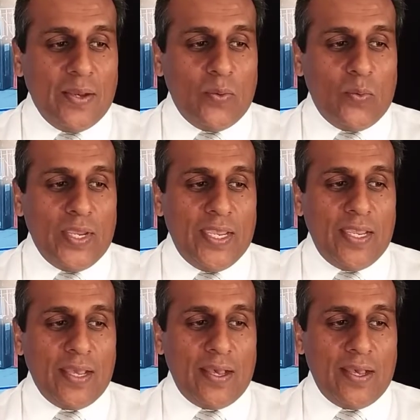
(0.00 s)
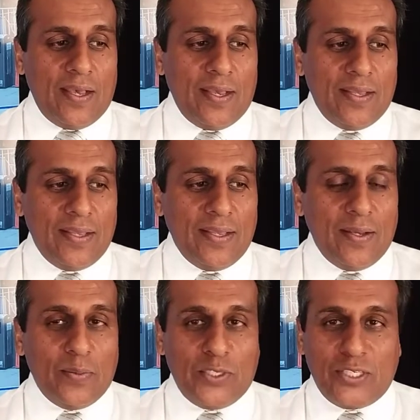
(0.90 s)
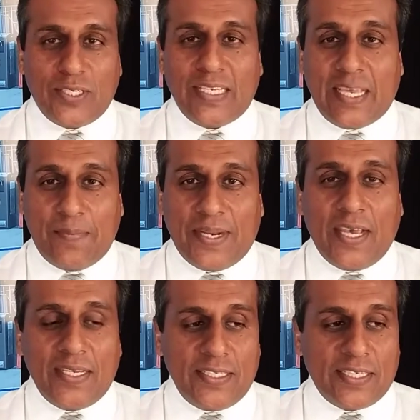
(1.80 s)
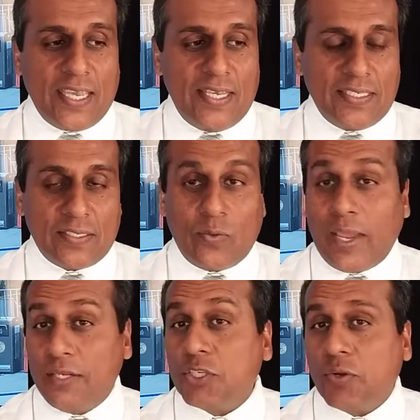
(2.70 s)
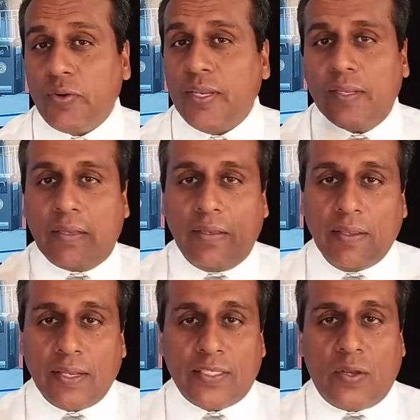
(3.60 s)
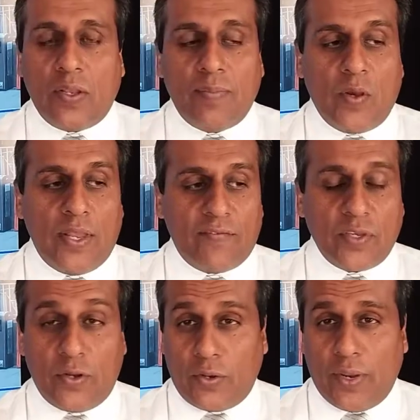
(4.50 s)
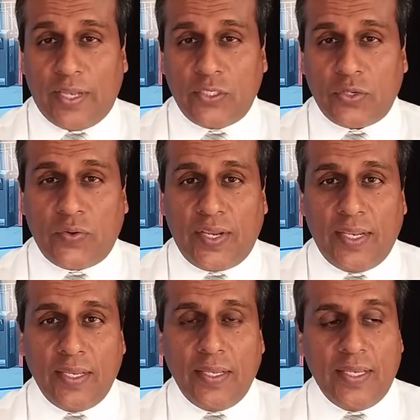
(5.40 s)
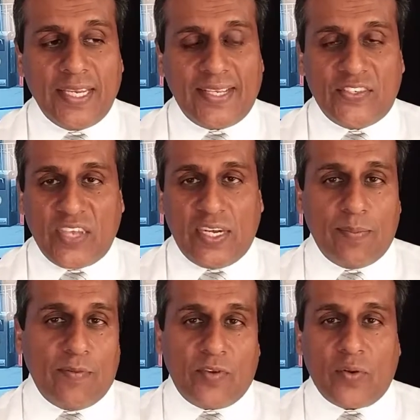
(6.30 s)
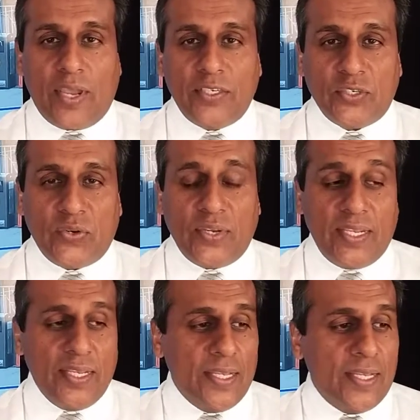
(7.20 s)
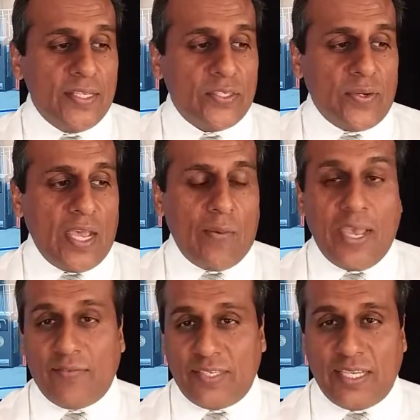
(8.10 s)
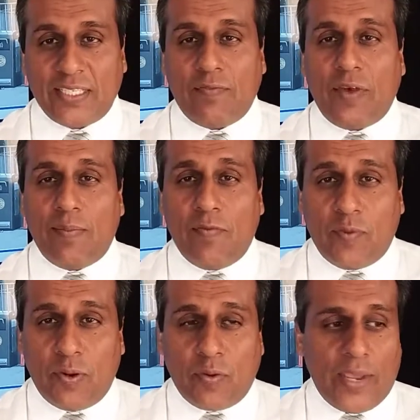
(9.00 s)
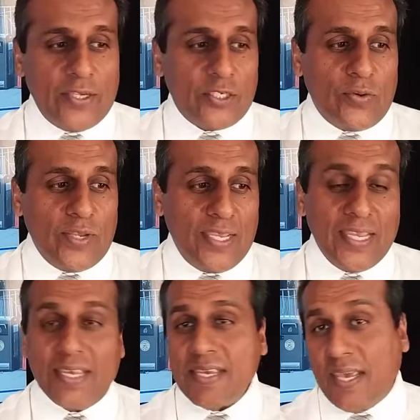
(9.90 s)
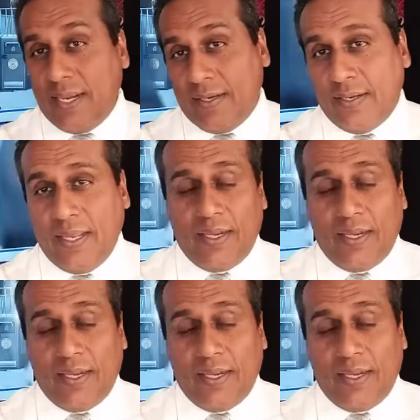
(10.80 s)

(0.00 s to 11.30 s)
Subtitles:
we're just going to keep an eye on this case. Grand jury. They told them they all have to go to grand jury. They signed them up for grand jury. So now I have to testify before a grand jury. And